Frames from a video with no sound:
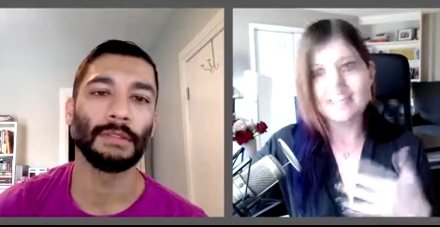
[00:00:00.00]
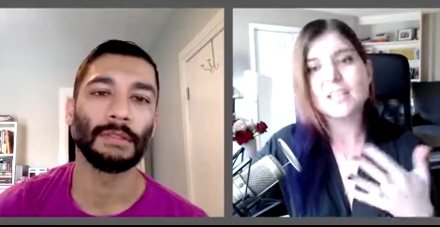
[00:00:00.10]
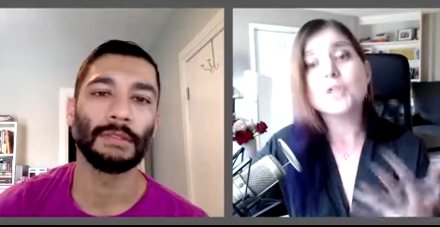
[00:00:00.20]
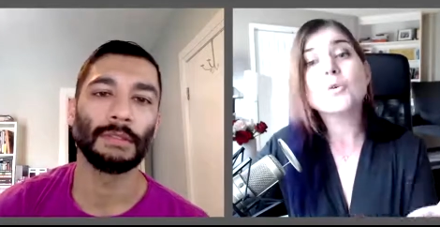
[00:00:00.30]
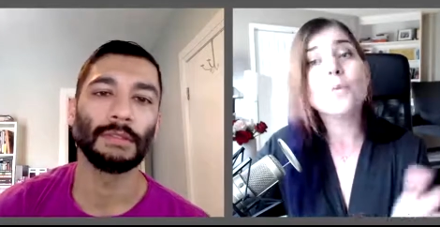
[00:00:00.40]

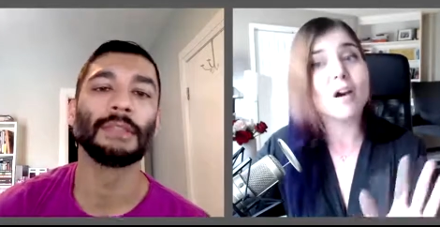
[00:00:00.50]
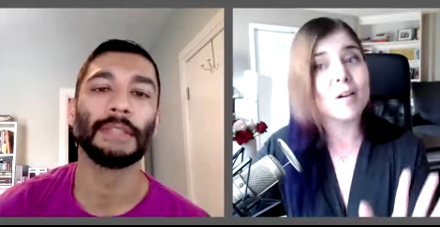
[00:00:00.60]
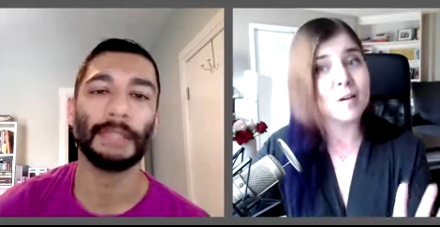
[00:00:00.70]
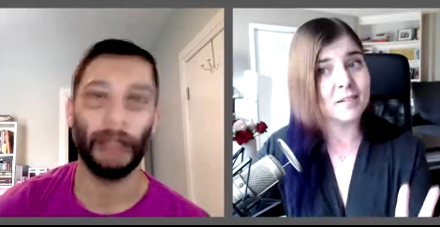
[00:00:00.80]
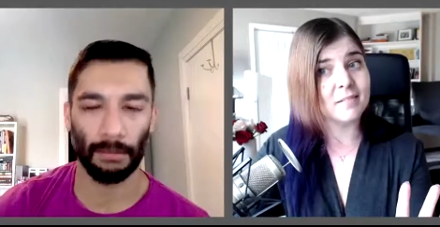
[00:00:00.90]
Speaker 1: you
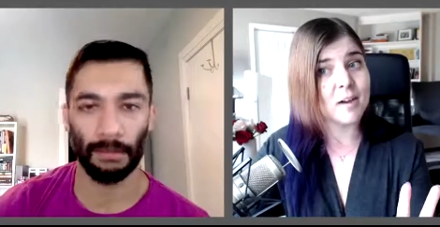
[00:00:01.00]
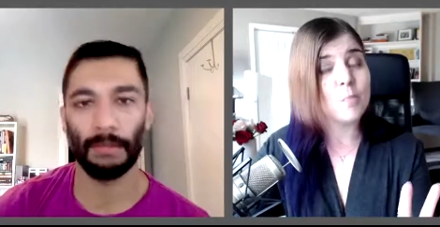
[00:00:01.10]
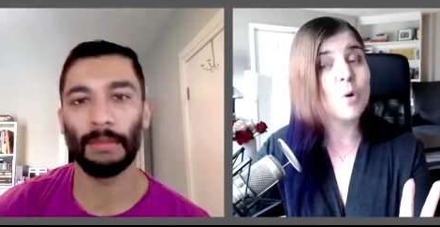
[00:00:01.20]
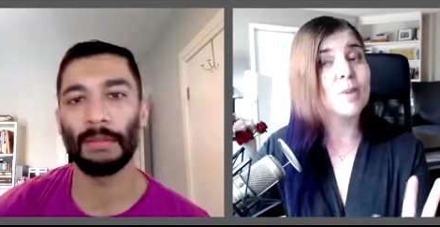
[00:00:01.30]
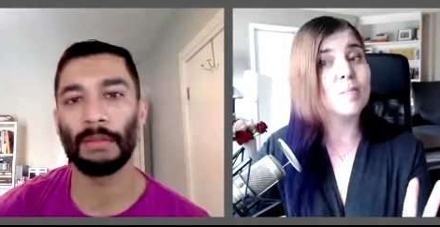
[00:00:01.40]
are an yeah.
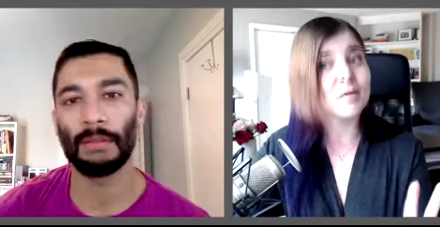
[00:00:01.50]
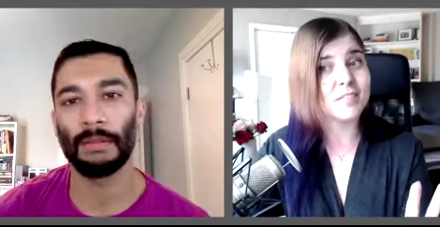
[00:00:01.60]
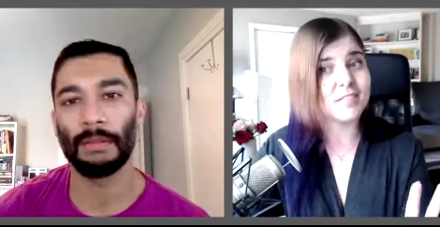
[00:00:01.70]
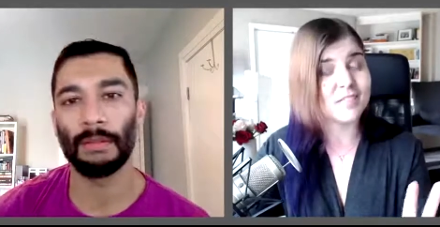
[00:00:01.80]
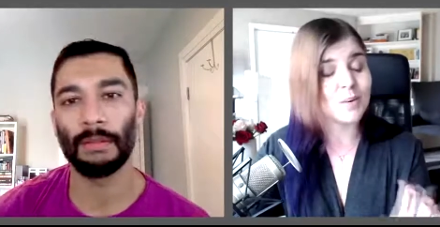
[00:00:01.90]
important
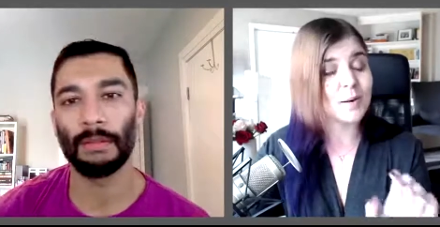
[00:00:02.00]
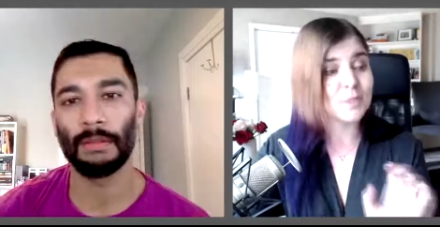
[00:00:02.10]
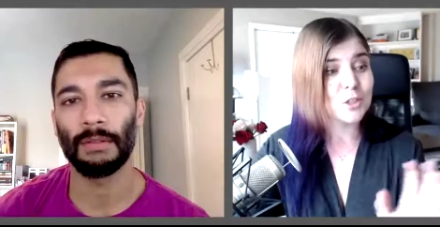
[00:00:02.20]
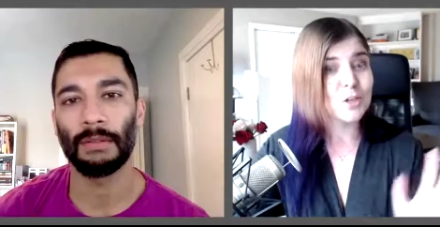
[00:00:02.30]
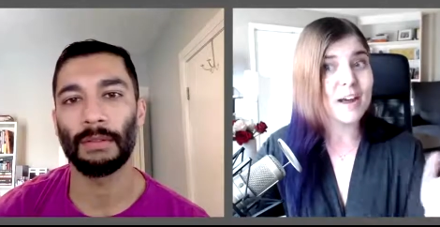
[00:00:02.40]
person, so I'm
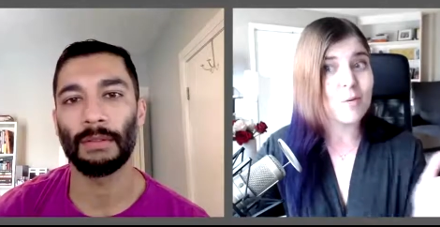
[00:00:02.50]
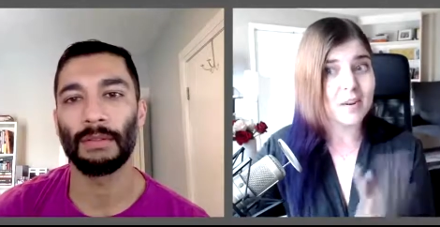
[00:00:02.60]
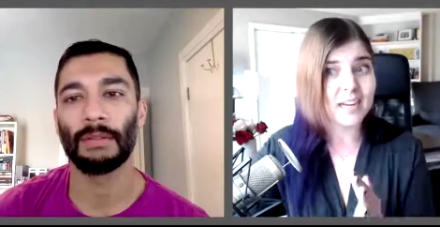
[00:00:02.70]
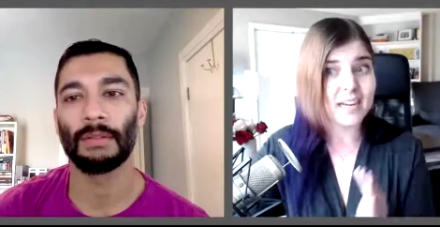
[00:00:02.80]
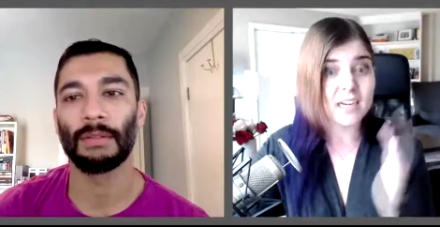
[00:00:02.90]
sure
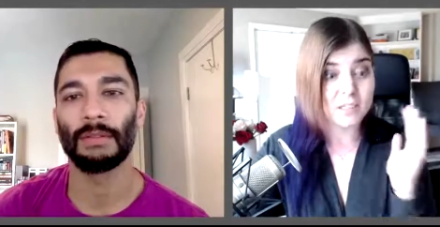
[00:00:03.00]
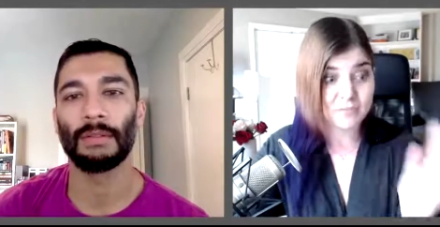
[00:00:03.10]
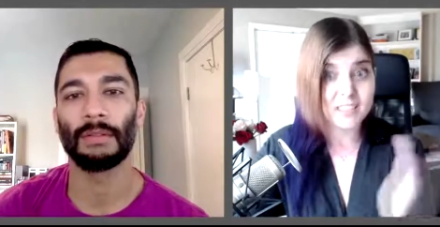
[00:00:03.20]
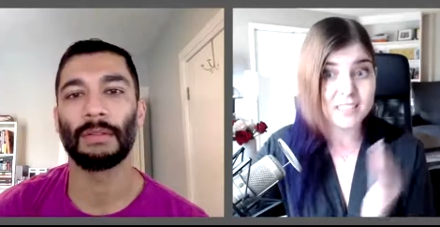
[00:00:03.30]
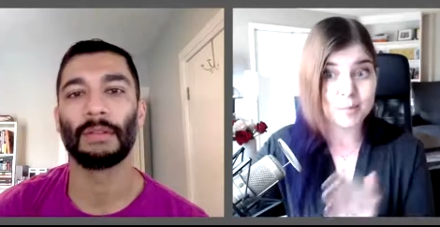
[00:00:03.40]
networking
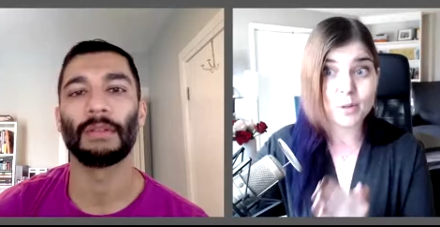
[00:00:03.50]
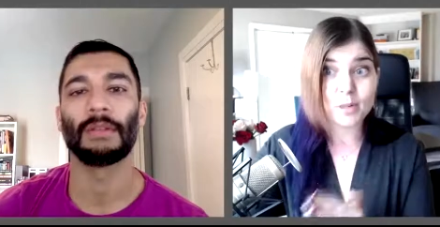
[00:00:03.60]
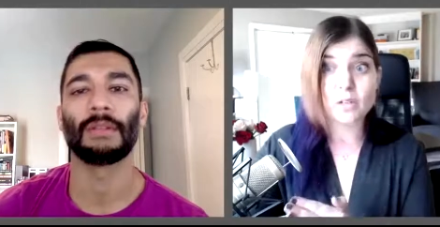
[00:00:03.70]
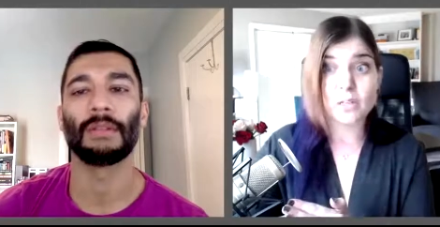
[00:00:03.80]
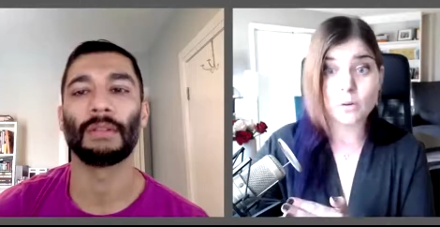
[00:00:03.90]
fills up
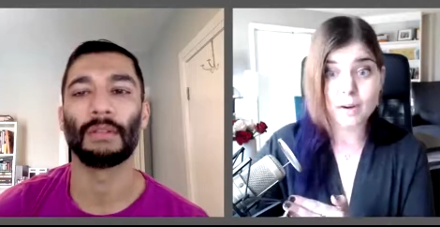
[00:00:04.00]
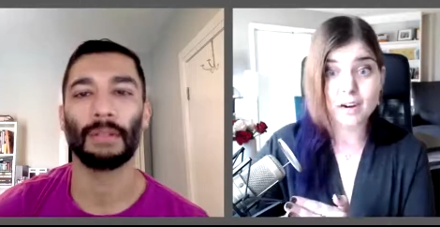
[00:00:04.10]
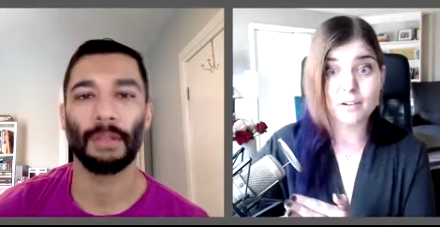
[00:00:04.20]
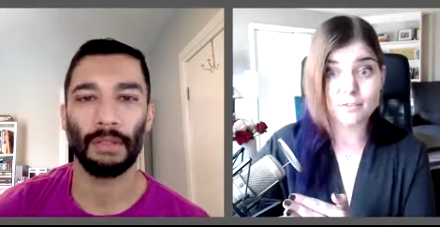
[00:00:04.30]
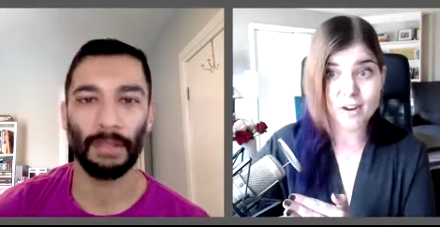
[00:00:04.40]
really, really
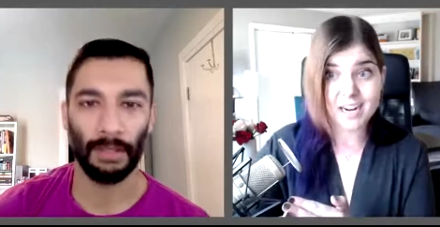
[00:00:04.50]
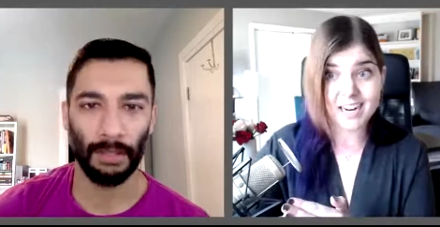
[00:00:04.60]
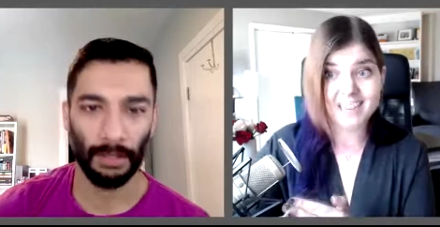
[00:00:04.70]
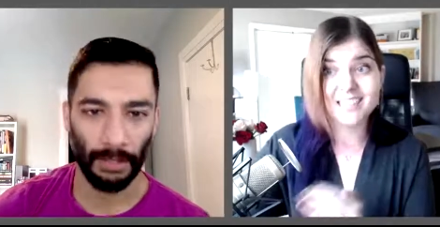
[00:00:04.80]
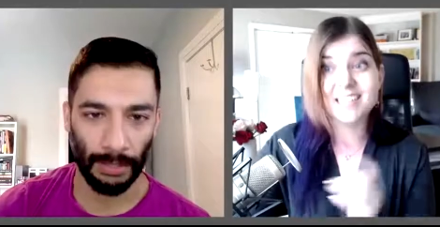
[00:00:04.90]
quick on your
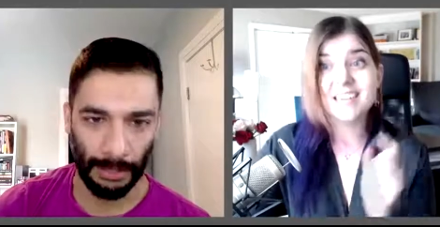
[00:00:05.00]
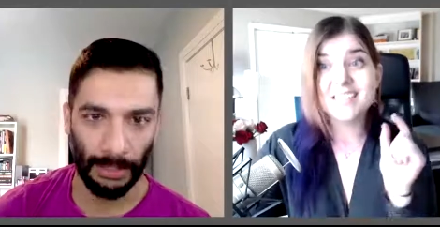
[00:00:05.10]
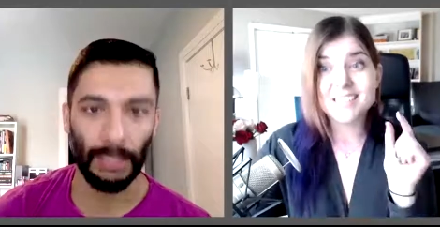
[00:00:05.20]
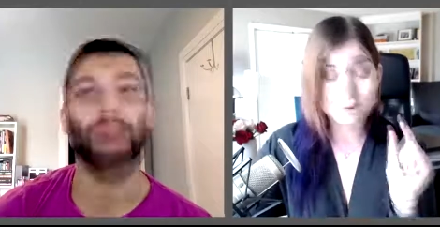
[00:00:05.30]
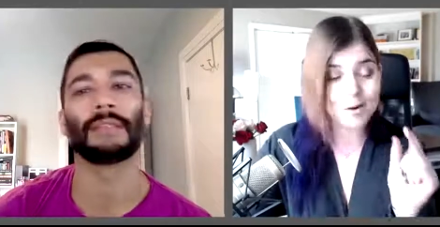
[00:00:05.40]
Friday.
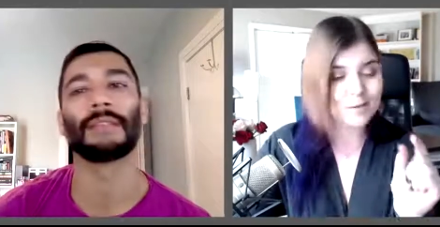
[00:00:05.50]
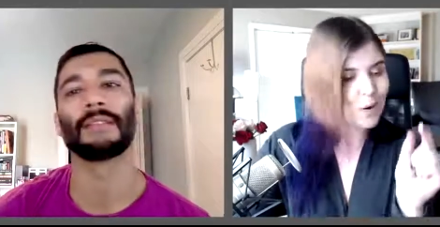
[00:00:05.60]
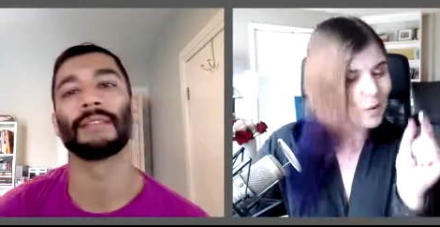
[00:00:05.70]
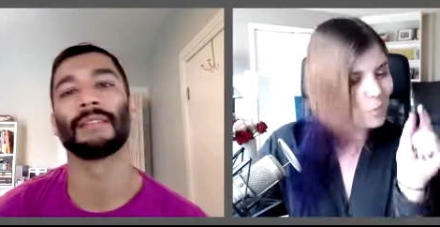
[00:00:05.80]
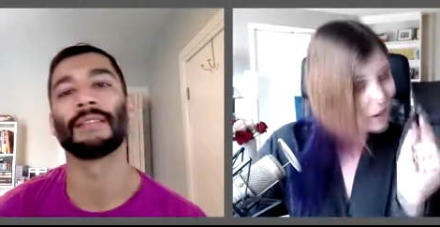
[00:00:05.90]
Yes. So I was
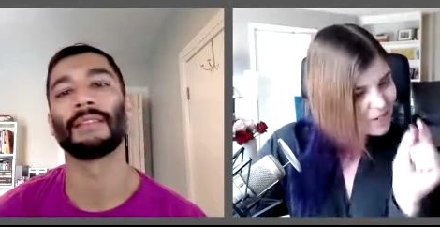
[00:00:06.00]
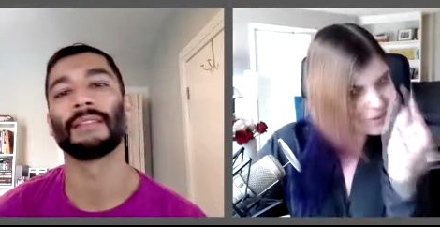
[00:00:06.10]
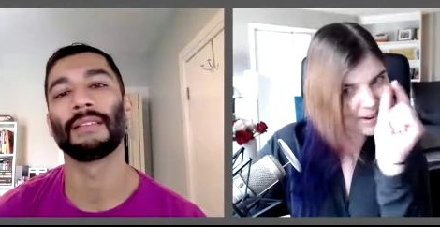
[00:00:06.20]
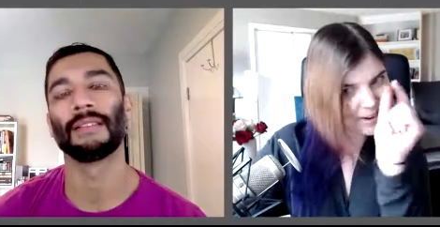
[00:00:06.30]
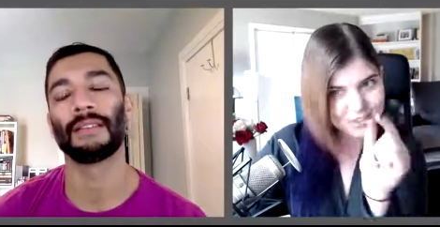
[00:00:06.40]
going, when do
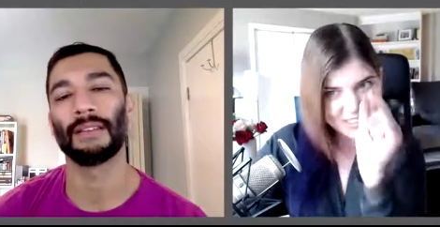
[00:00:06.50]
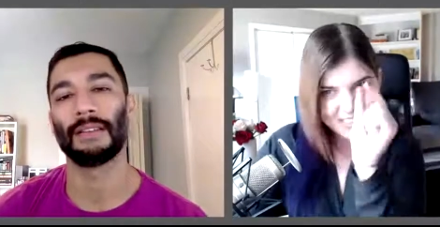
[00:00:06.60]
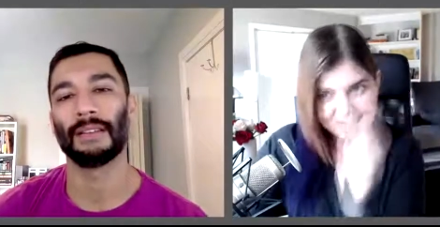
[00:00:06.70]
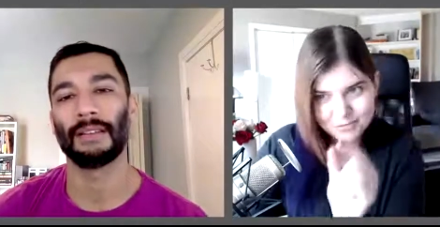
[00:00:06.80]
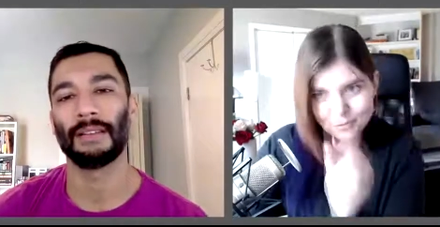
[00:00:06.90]
you
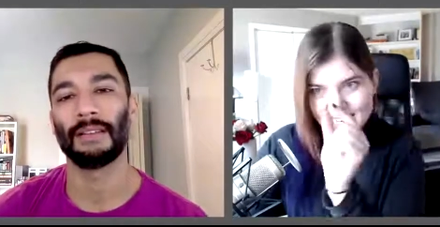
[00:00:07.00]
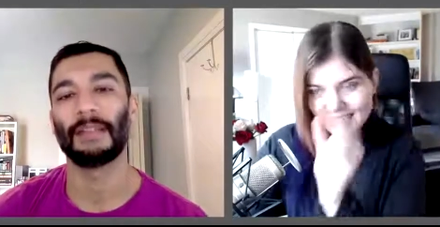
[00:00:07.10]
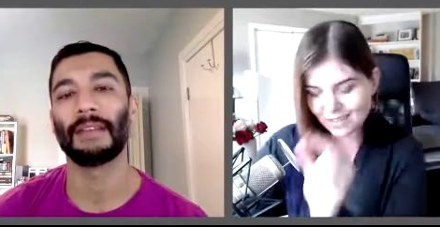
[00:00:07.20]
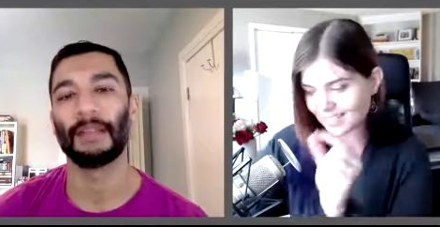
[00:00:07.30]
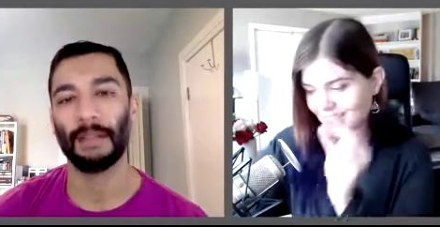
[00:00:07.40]
actually
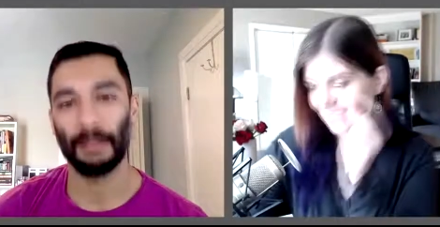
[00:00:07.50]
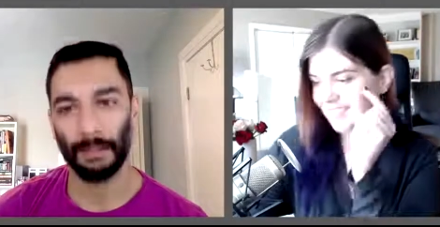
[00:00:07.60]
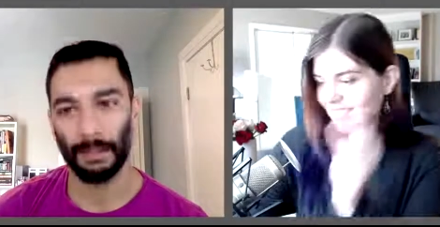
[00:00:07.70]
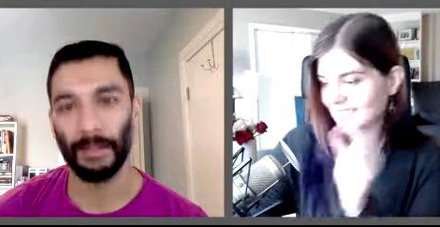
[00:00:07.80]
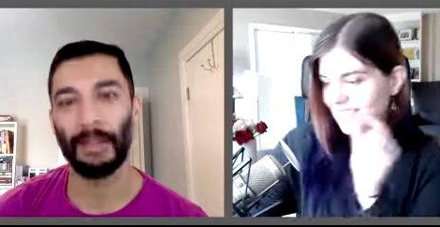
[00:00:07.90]
read in the
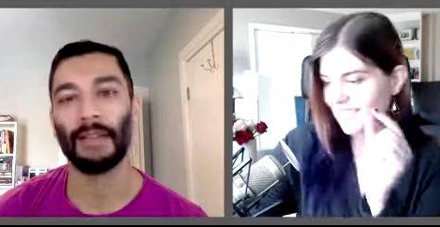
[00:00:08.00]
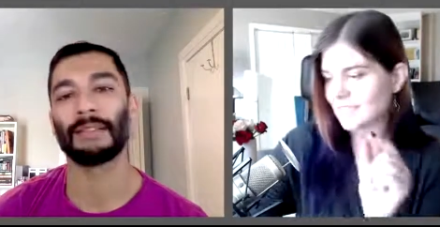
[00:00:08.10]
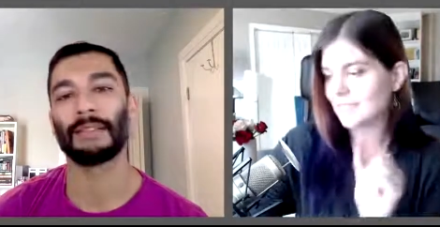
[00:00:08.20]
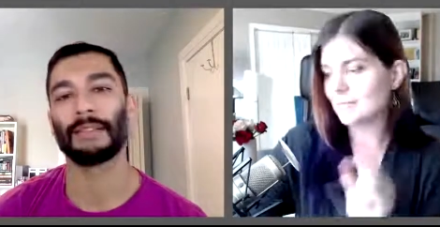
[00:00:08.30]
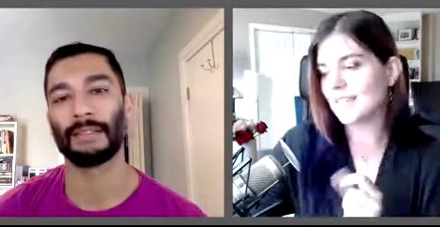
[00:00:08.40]
little teeny
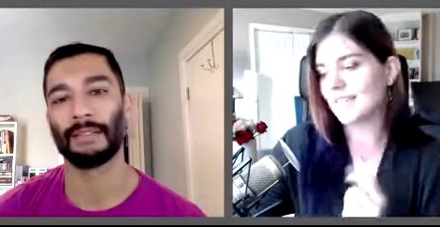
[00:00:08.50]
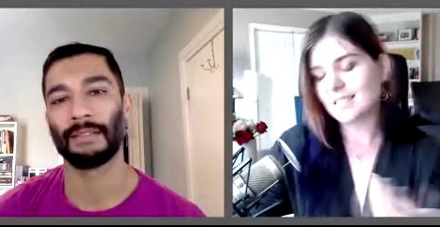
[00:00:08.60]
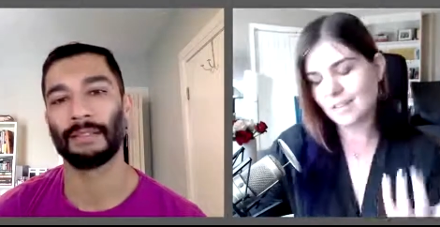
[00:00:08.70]
yes. subsect?